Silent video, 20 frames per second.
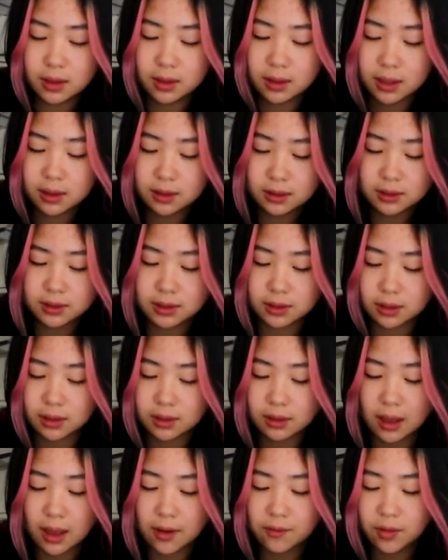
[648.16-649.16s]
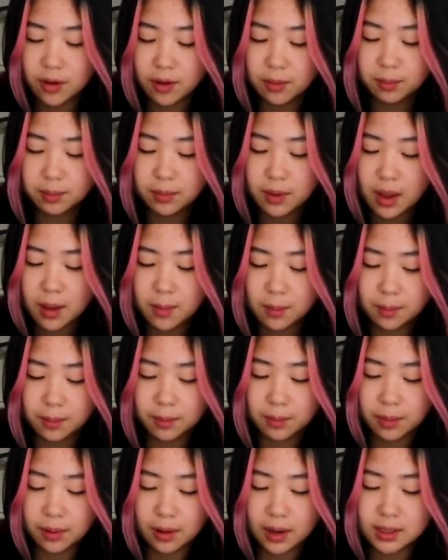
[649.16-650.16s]
It looks good. And for
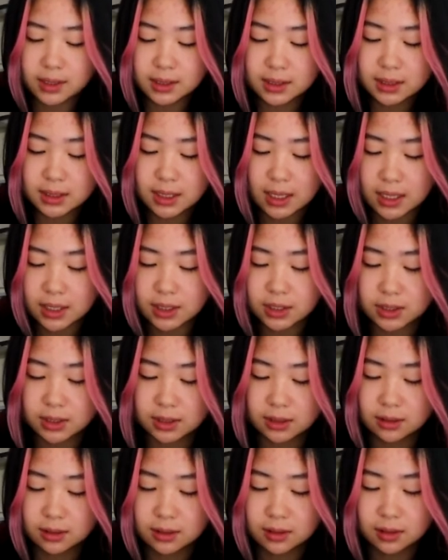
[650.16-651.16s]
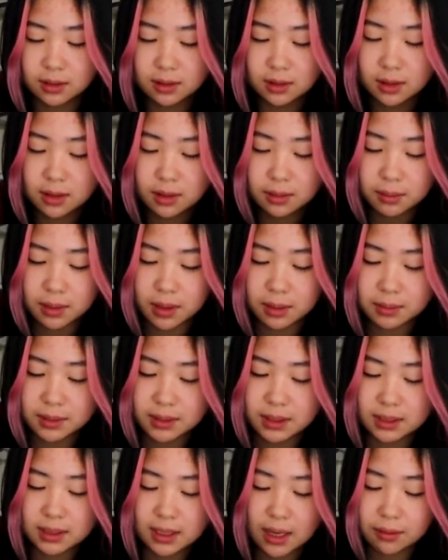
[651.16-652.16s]
presentation
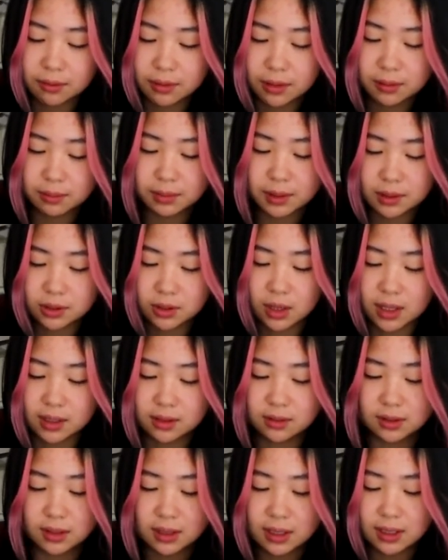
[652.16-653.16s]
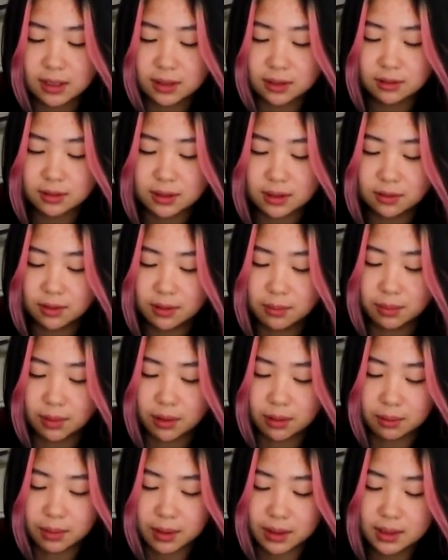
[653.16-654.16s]
purposes, I will be transferring it into a different
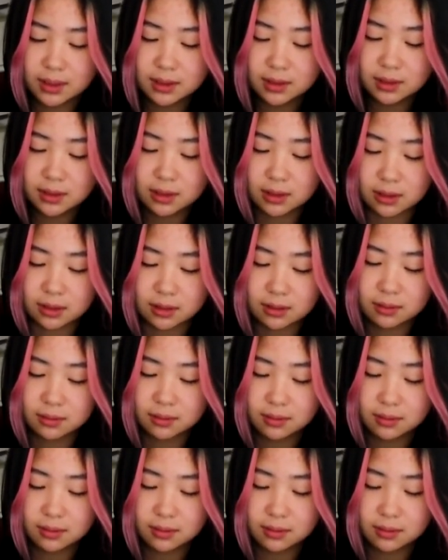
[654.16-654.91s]
bowl, but this looks good.